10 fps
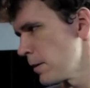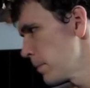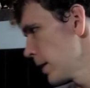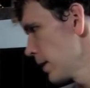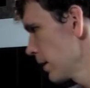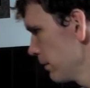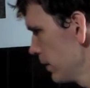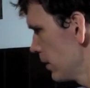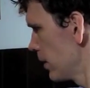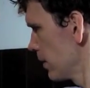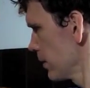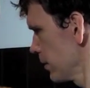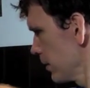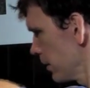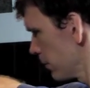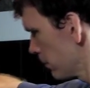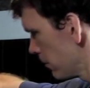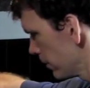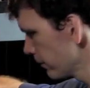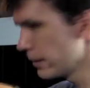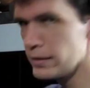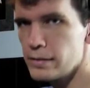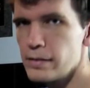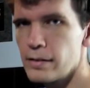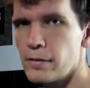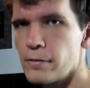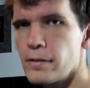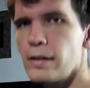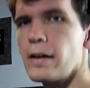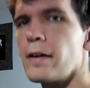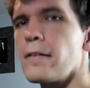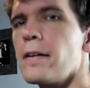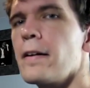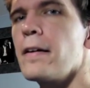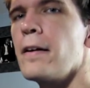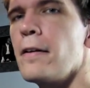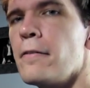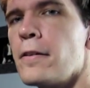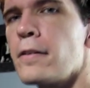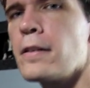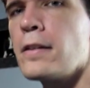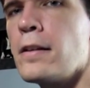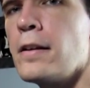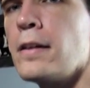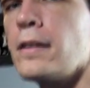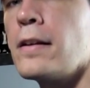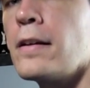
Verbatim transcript: Speaking of dogs, there's one right over there you can see,